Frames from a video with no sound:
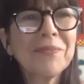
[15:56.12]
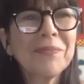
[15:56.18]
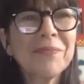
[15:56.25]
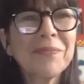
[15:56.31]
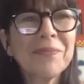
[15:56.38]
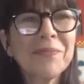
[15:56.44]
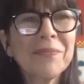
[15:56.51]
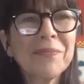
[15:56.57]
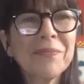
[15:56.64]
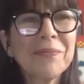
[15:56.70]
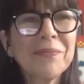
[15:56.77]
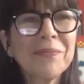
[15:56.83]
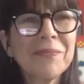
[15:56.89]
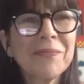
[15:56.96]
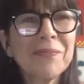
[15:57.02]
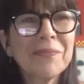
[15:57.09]

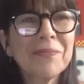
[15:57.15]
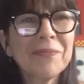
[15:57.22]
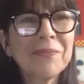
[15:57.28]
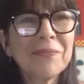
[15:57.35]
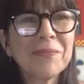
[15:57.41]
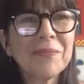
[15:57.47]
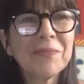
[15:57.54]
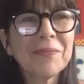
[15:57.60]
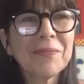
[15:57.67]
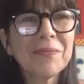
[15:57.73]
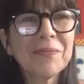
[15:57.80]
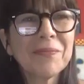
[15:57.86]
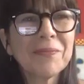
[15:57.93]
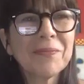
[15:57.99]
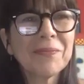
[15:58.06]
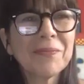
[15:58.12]

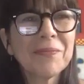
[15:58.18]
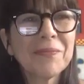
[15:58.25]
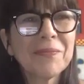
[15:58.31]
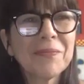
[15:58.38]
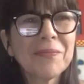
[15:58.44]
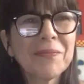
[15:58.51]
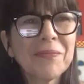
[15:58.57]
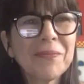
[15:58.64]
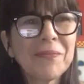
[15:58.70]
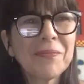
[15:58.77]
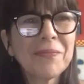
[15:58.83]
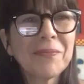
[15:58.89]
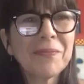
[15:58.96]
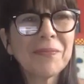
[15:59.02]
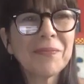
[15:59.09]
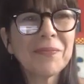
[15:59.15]

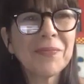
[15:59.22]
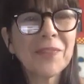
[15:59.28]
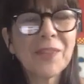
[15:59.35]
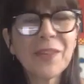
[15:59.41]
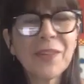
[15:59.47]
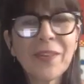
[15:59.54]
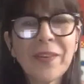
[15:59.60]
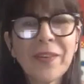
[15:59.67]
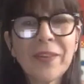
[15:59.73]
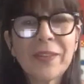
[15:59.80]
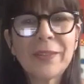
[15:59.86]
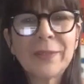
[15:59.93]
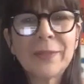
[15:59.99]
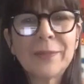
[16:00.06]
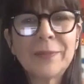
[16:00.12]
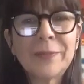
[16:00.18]

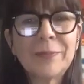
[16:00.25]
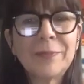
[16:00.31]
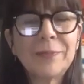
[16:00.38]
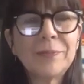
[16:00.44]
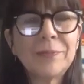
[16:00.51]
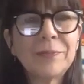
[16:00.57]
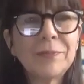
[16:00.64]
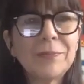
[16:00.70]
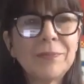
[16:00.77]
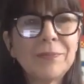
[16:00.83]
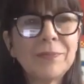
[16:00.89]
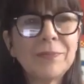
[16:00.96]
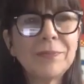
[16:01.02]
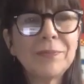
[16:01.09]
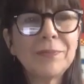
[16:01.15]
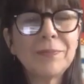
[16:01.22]

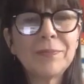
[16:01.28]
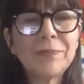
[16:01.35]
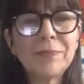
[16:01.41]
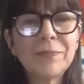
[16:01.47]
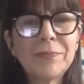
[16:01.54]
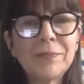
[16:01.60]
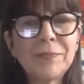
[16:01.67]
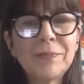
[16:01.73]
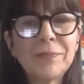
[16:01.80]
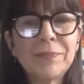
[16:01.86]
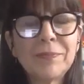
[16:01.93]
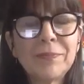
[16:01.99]
This person isn't speaking.